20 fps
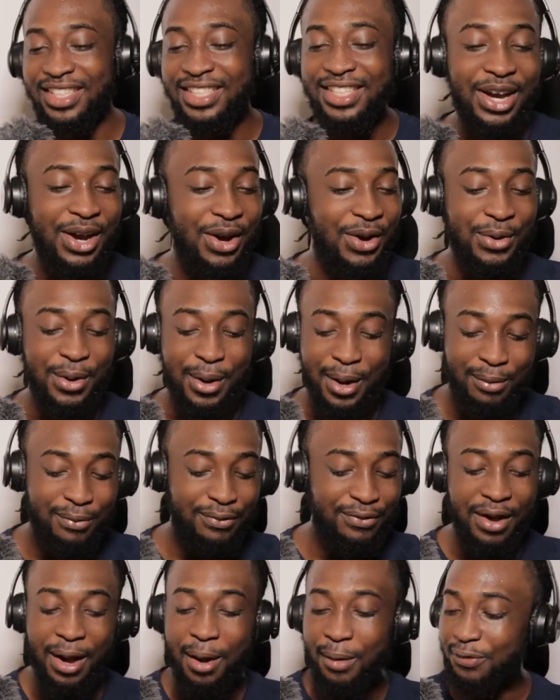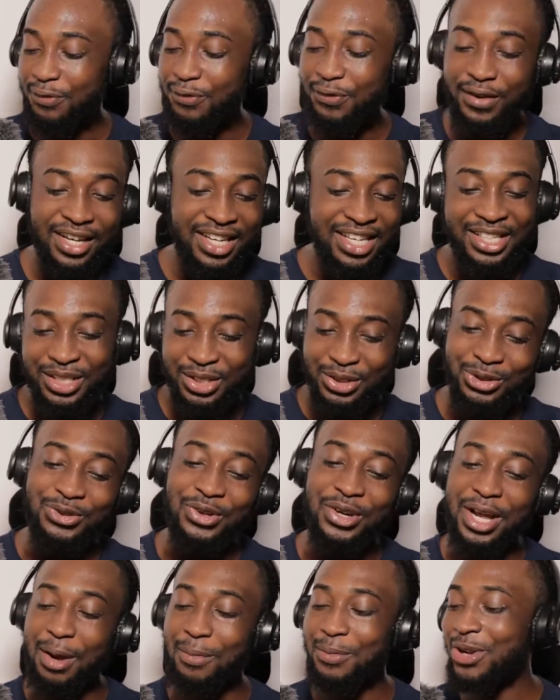Y'all know I'm, I'm feeling this
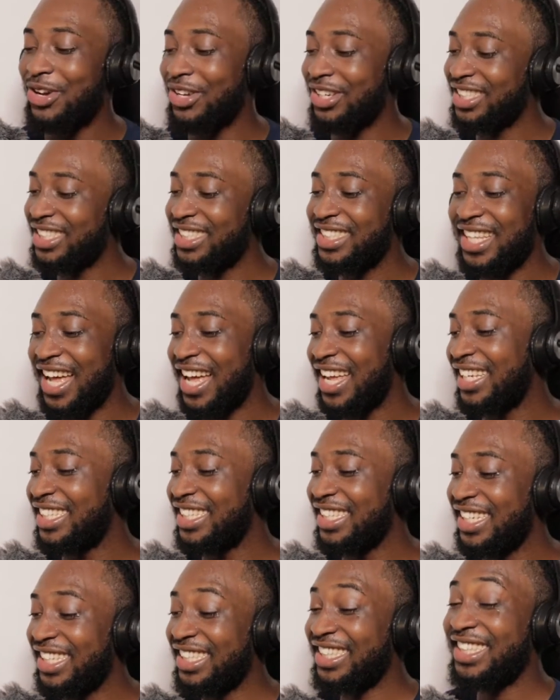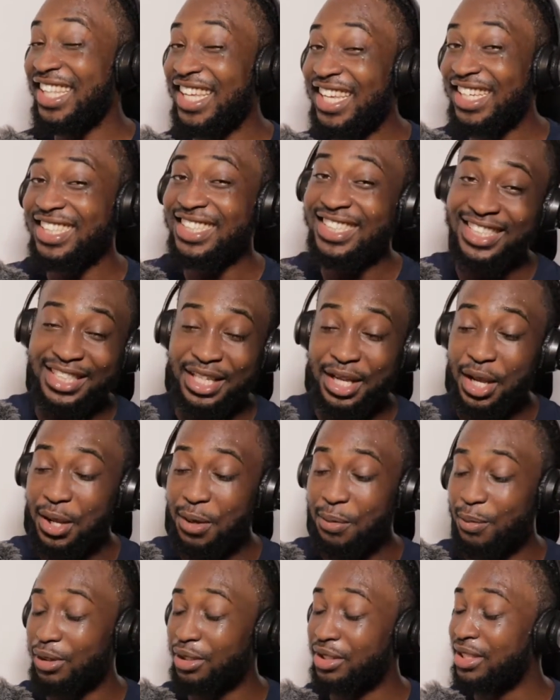one. I'm not understanding the thing is
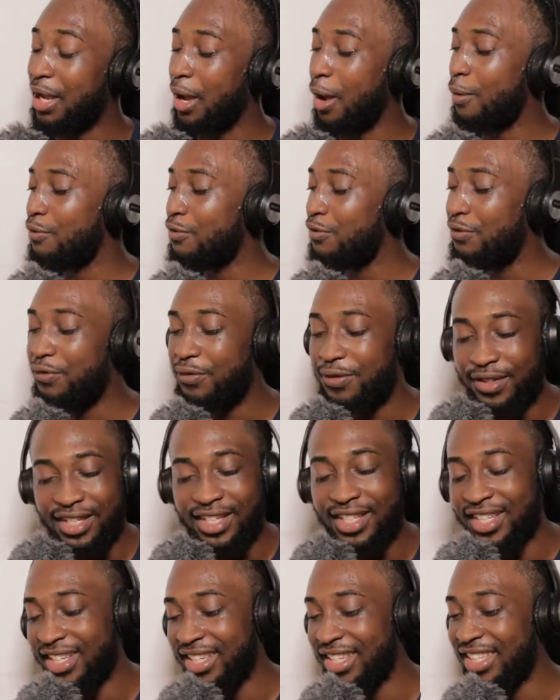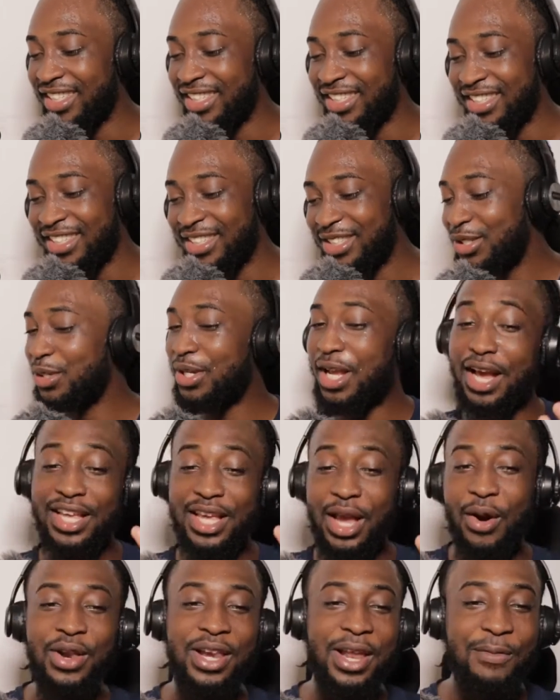saying, but I'm feeling it. So y'all,
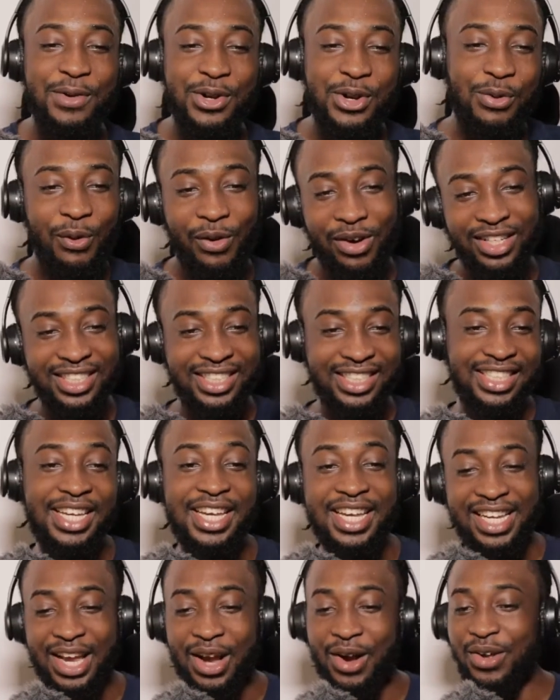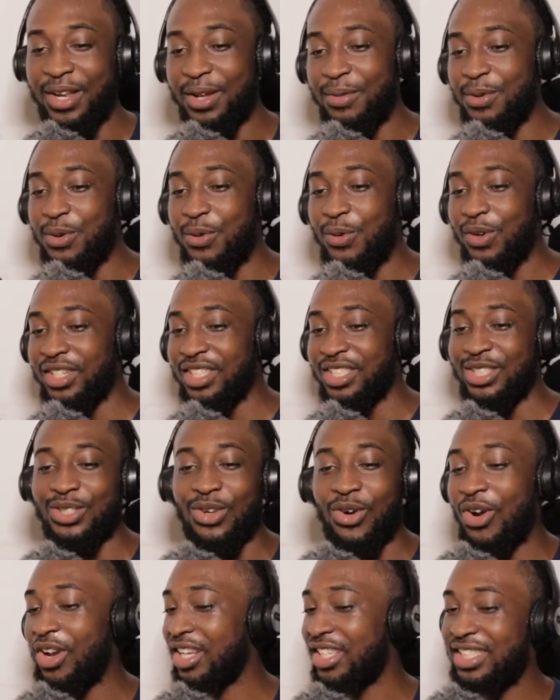y'all let me know what he's saying. Y'all let me know what the
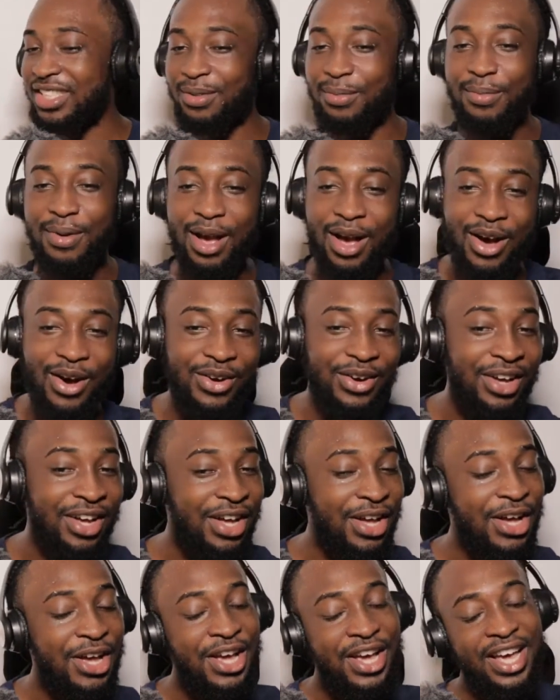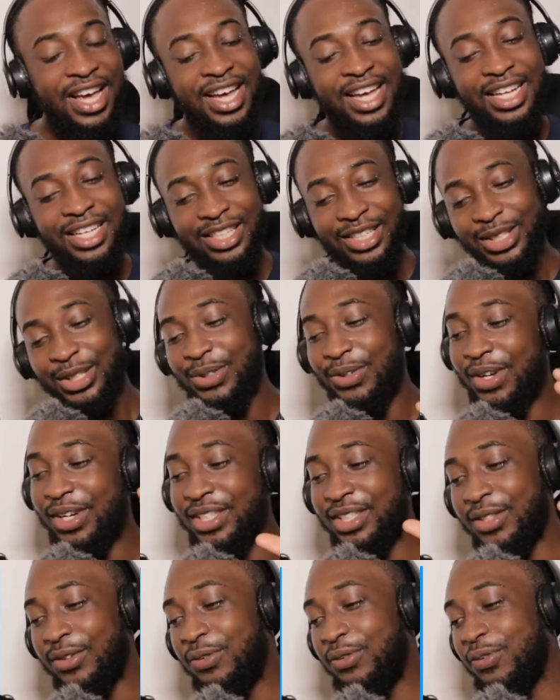song is about. This one
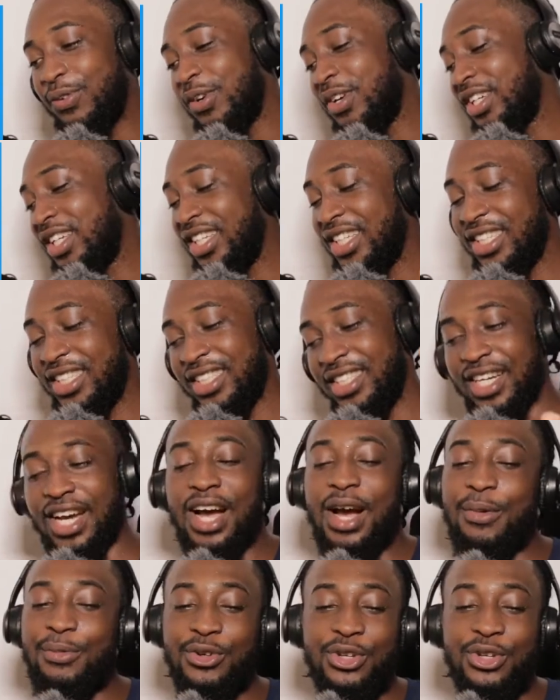is a fucking jam.